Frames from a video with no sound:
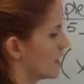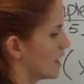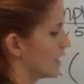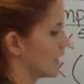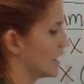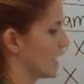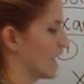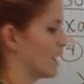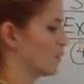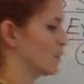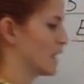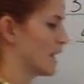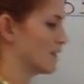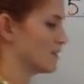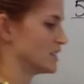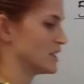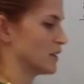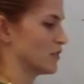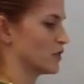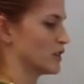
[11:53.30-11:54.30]
Again, we
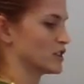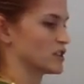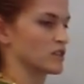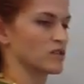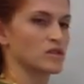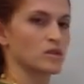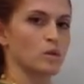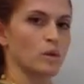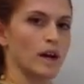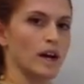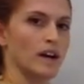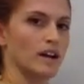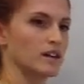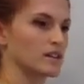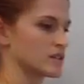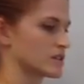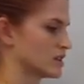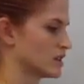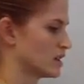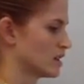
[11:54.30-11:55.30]
have difference of
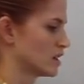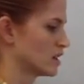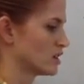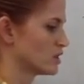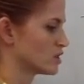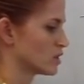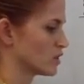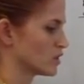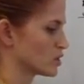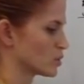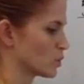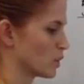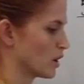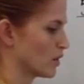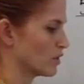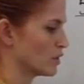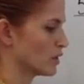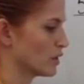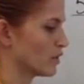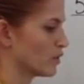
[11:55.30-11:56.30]
squares. So the square
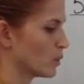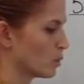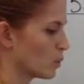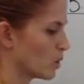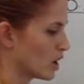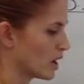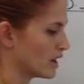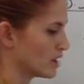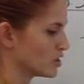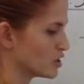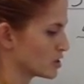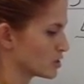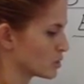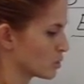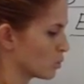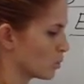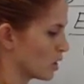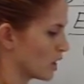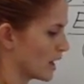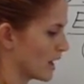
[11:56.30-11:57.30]
root of the 1 is just a
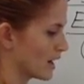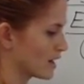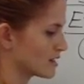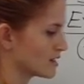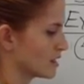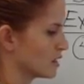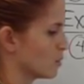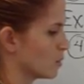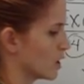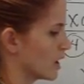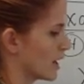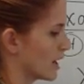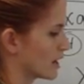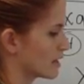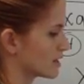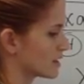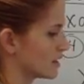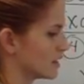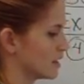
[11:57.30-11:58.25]
1x and a 1x.